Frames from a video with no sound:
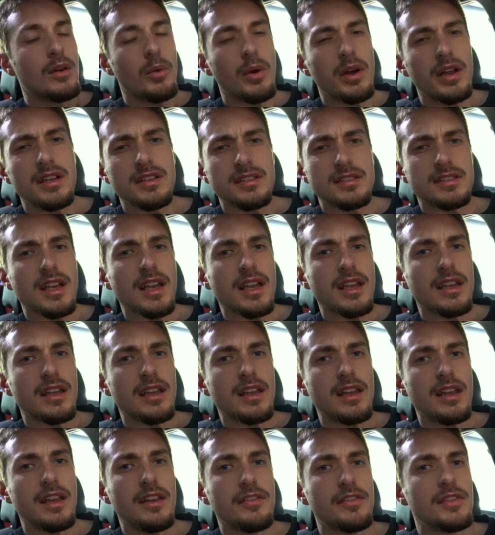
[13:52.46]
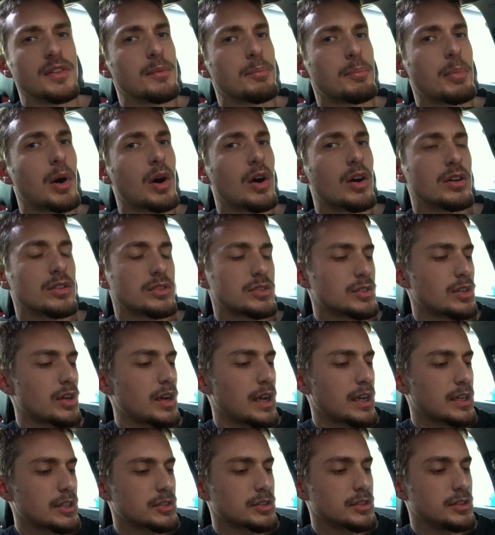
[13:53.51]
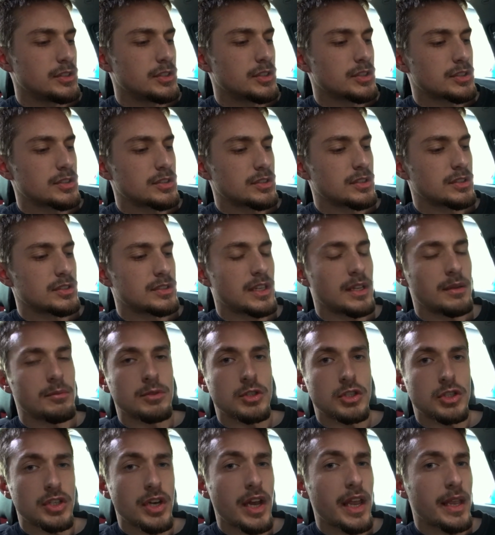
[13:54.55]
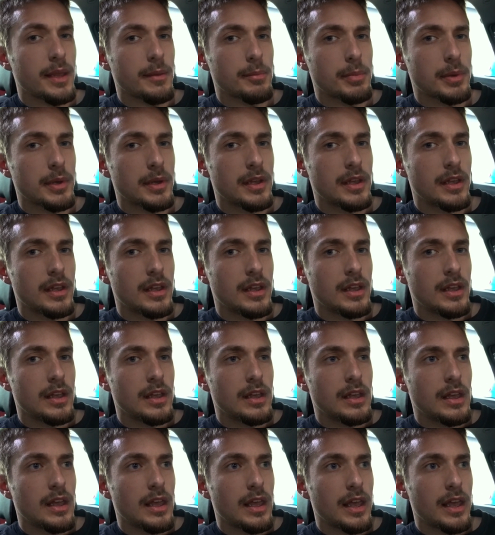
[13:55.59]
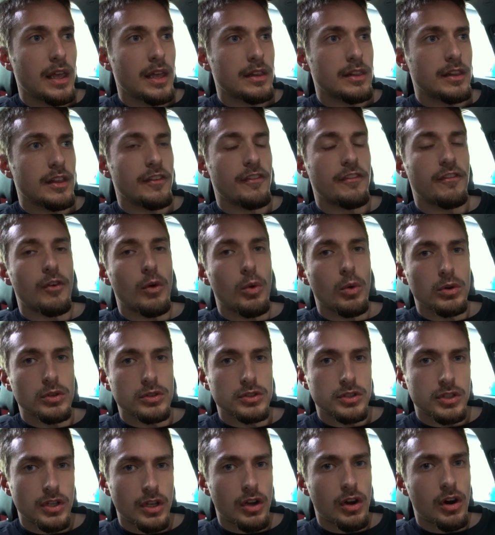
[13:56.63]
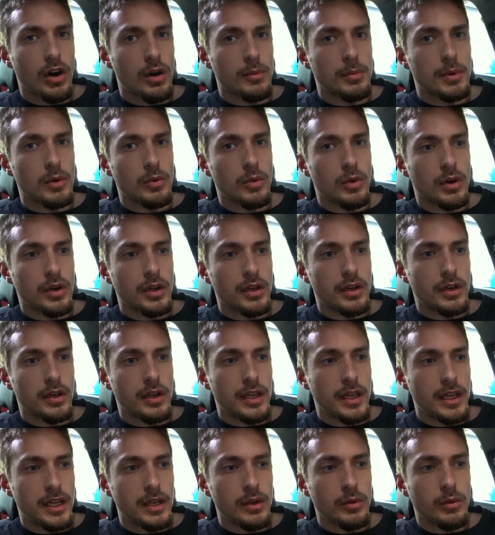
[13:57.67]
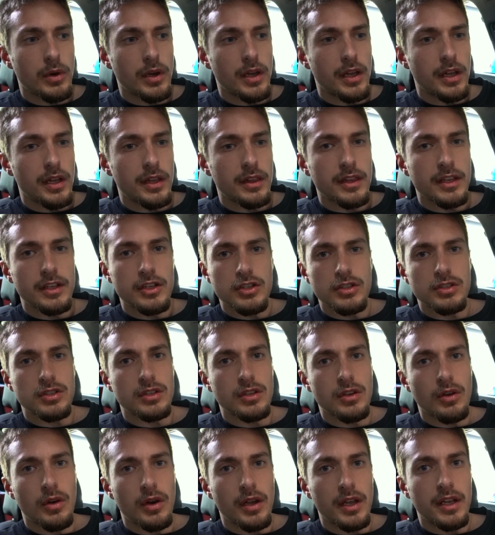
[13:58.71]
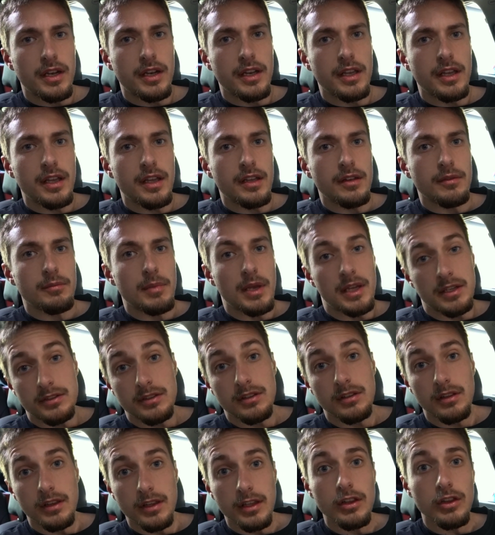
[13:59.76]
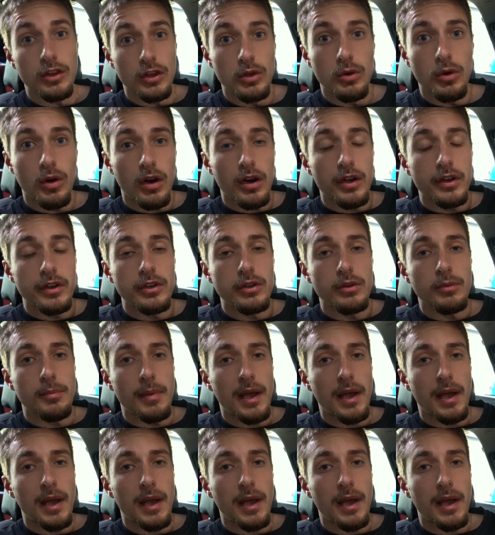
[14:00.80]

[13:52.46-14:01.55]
Wait a second, if the parts are actually just the same shape, and they forge the carbon one anyway, and they just go ahead and basically glue on new